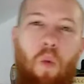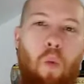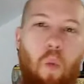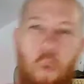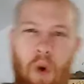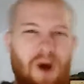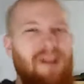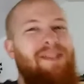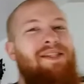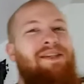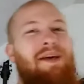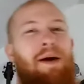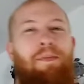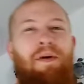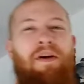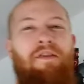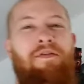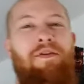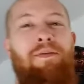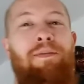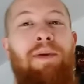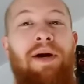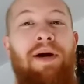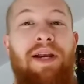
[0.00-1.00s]
What's up,
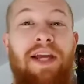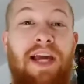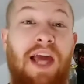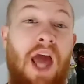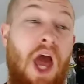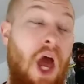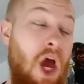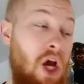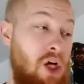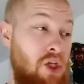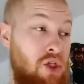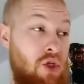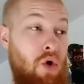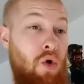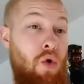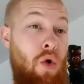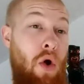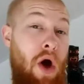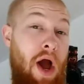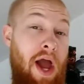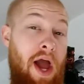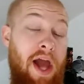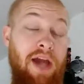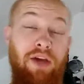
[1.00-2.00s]
everybody?
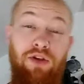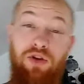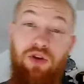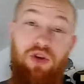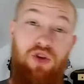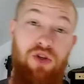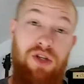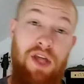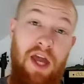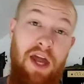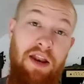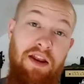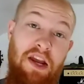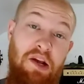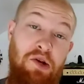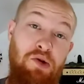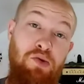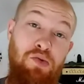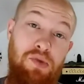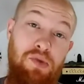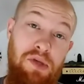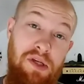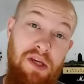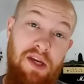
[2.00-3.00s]
So I actually just had an
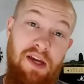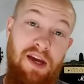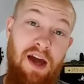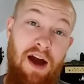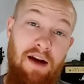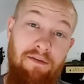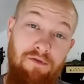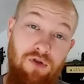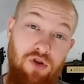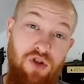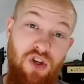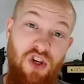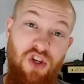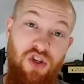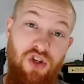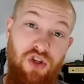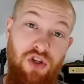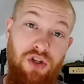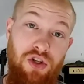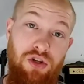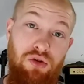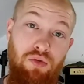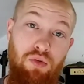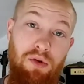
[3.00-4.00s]
interesting
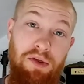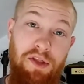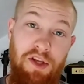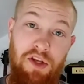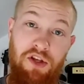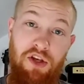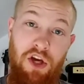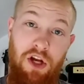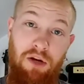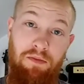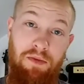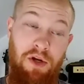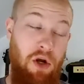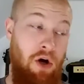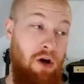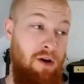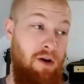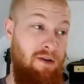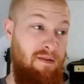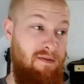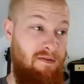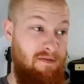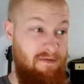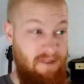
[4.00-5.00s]
conversation with a gentleman
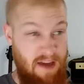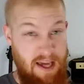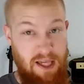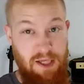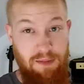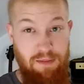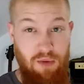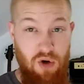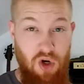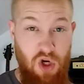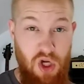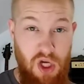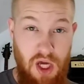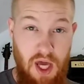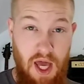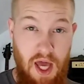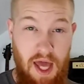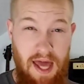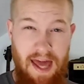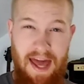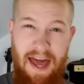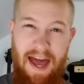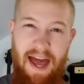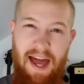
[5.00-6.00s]
on Facebook,
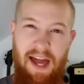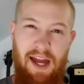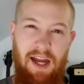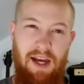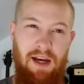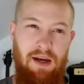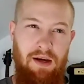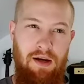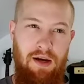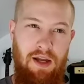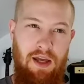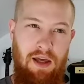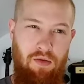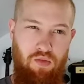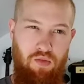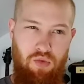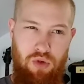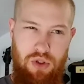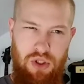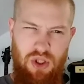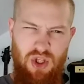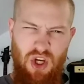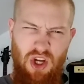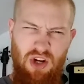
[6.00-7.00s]
and it
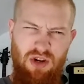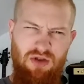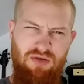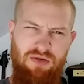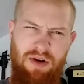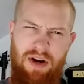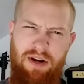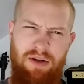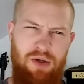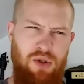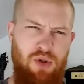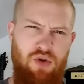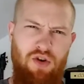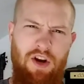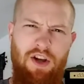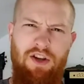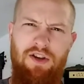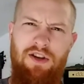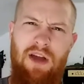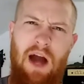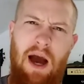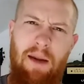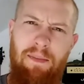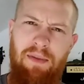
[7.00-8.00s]
was centered around a
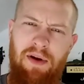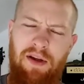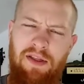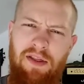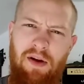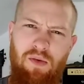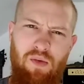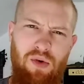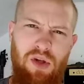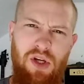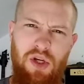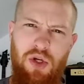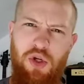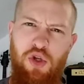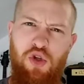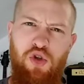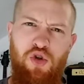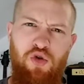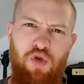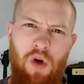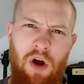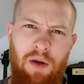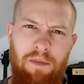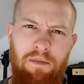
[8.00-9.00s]
strange topic that really
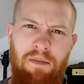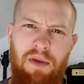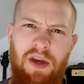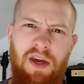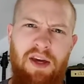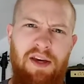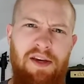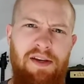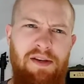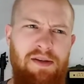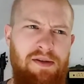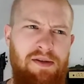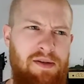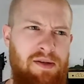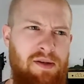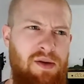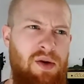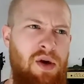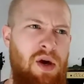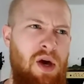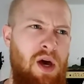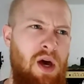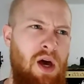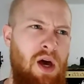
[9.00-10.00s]
struck me as,